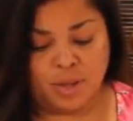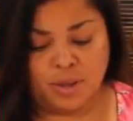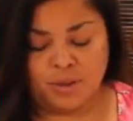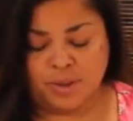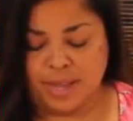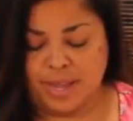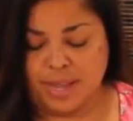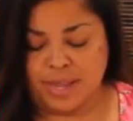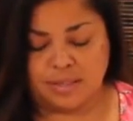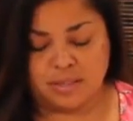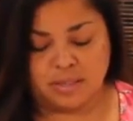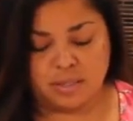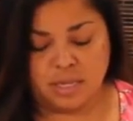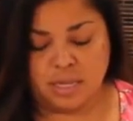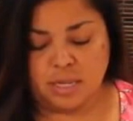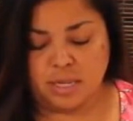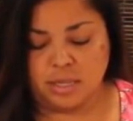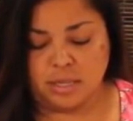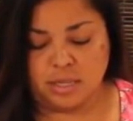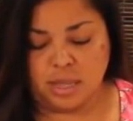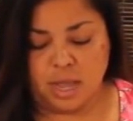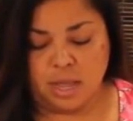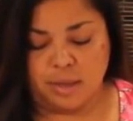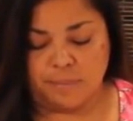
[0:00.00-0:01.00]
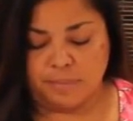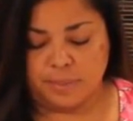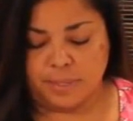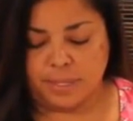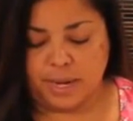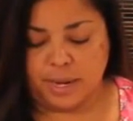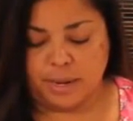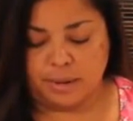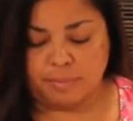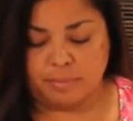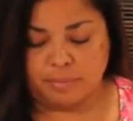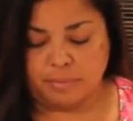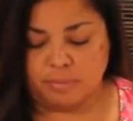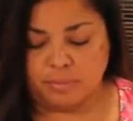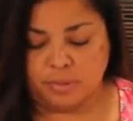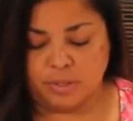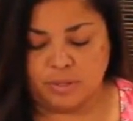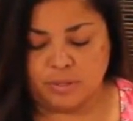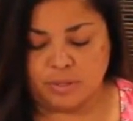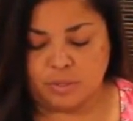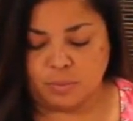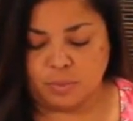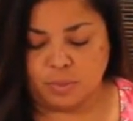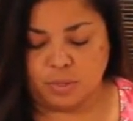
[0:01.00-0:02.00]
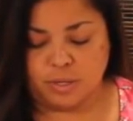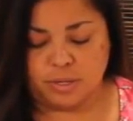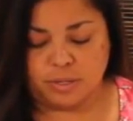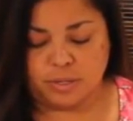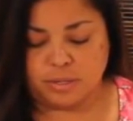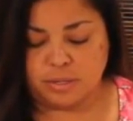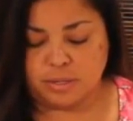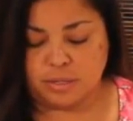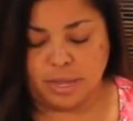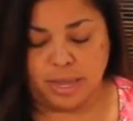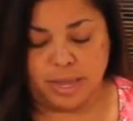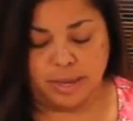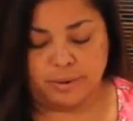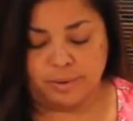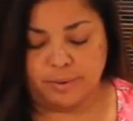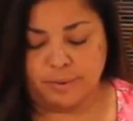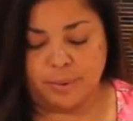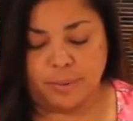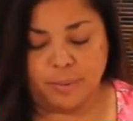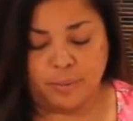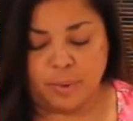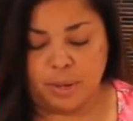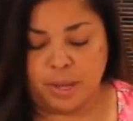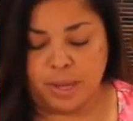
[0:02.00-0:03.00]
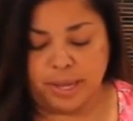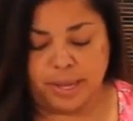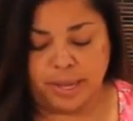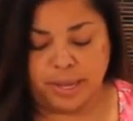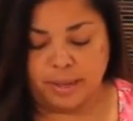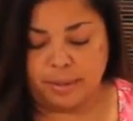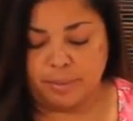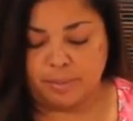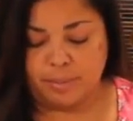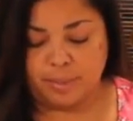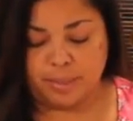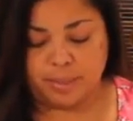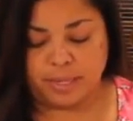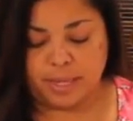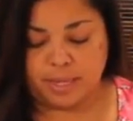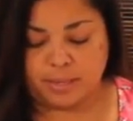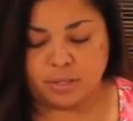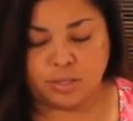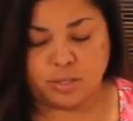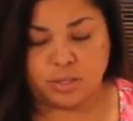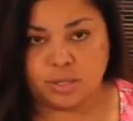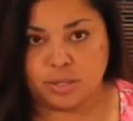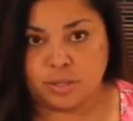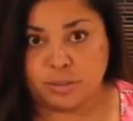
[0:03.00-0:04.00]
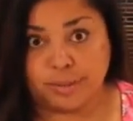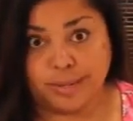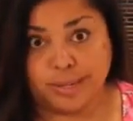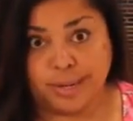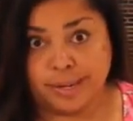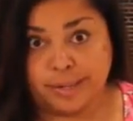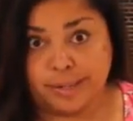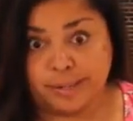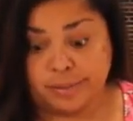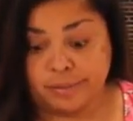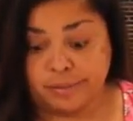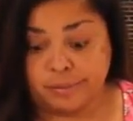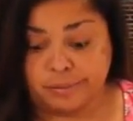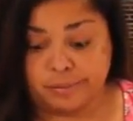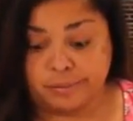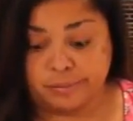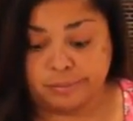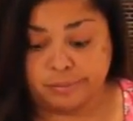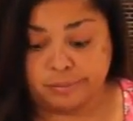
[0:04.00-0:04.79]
Okay, I sing a lot when I use words. I don't know why, but that's just what I do.